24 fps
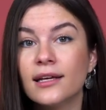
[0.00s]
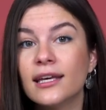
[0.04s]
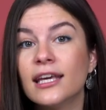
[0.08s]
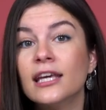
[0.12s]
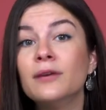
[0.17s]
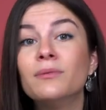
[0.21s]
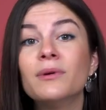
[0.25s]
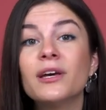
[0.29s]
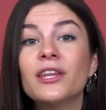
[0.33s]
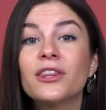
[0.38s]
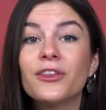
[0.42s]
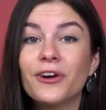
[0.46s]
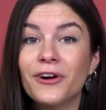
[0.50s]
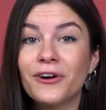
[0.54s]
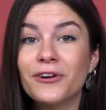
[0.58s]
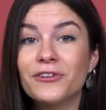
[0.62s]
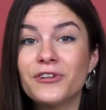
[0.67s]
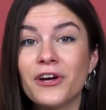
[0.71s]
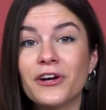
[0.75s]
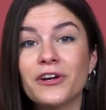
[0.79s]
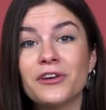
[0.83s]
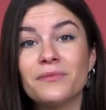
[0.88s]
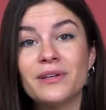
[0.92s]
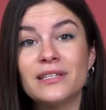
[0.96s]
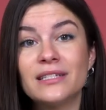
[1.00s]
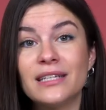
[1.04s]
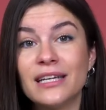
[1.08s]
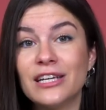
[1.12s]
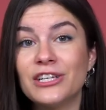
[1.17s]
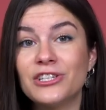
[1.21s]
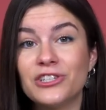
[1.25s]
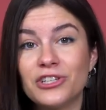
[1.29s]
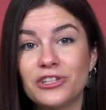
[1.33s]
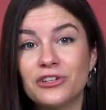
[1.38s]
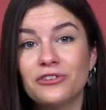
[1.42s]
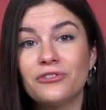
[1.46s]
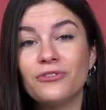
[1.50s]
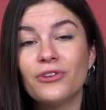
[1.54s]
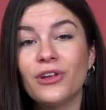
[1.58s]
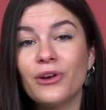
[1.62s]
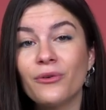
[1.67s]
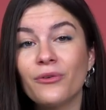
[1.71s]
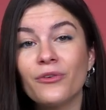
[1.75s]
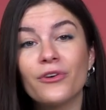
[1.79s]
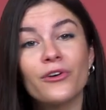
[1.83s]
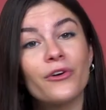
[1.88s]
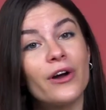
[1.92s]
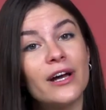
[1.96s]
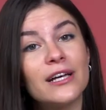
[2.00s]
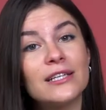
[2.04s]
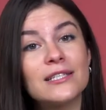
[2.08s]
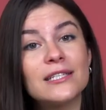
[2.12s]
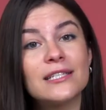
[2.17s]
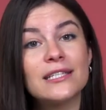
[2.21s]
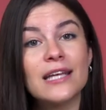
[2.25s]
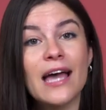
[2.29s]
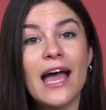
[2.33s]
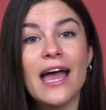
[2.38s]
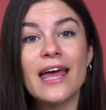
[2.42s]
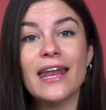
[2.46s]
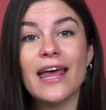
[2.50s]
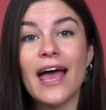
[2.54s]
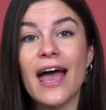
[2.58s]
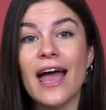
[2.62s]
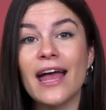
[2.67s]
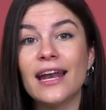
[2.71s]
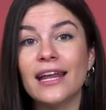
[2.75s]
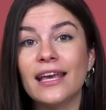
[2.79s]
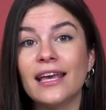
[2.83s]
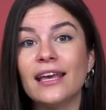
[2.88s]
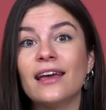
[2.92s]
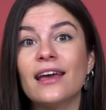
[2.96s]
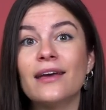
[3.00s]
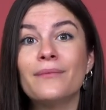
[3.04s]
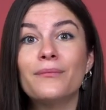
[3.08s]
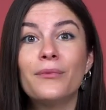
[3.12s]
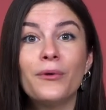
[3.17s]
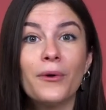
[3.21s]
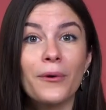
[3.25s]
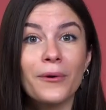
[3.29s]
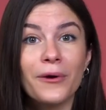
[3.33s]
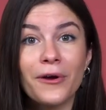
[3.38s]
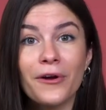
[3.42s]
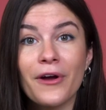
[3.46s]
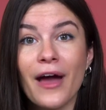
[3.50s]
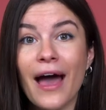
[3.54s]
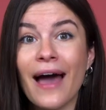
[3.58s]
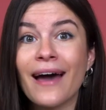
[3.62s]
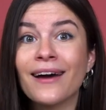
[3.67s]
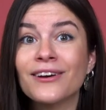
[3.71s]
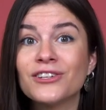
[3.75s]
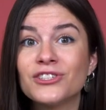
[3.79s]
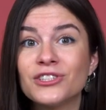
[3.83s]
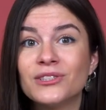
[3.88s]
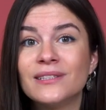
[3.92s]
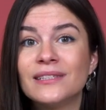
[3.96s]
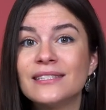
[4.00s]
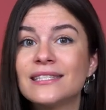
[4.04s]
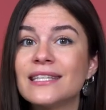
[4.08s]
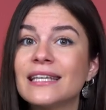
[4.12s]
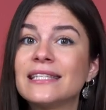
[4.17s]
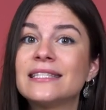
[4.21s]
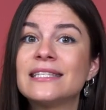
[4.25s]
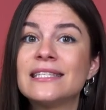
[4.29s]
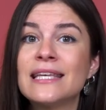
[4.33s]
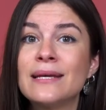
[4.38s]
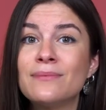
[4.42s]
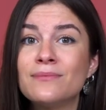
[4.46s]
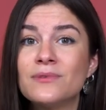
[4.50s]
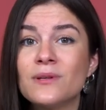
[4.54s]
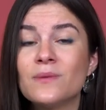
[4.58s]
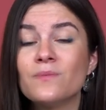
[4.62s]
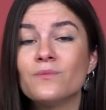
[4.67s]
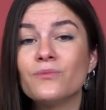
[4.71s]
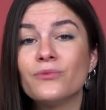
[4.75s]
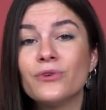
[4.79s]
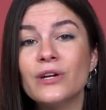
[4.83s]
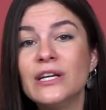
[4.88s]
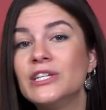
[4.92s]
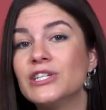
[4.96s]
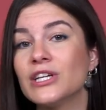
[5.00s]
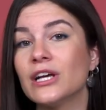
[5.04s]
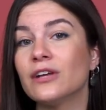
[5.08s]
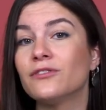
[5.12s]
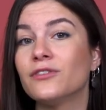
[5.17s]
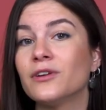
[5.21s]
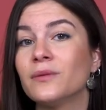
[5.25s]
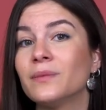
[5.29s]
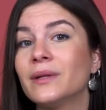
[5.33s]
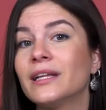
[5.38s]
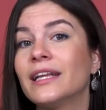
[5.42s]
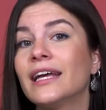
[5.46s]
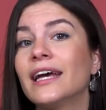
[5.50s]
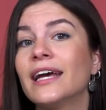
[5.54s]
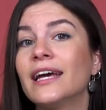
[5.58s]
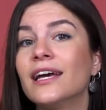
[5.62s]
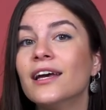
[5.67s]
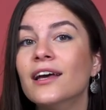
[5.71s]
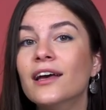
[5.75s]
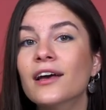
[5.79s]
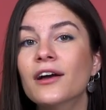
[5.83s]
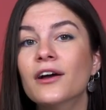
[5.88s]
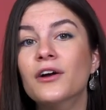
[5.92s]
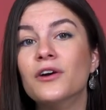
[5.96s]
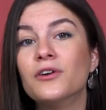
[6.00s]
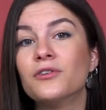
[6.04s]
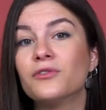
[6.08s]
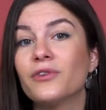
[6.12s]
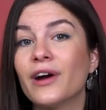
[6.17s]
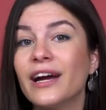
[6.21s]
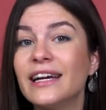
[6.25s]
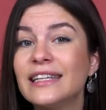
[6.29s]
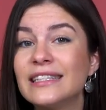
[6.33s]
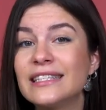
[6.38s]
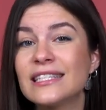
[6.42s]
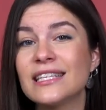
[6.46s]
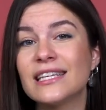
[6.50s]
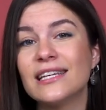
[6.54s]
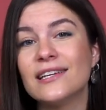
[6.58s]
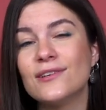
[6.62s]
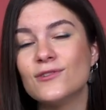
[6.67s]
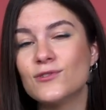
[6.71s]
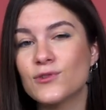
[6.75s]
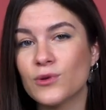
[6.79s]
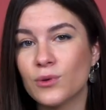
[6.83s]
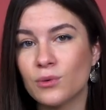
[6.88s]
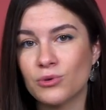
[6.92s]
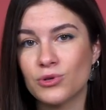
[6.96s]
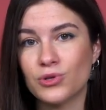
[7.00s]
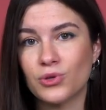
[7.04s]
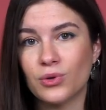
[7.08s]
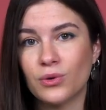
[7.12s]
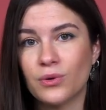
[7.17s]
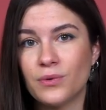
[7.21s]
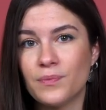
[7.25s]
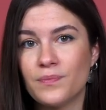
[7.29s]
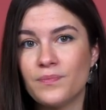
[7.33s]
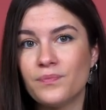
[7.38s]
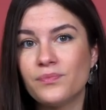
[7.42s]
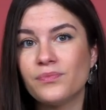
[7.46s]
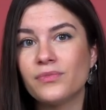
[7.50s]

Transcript: Keeping thorough documentation of leave requests and any employer actions that seem to breach FMLA rights is crucial.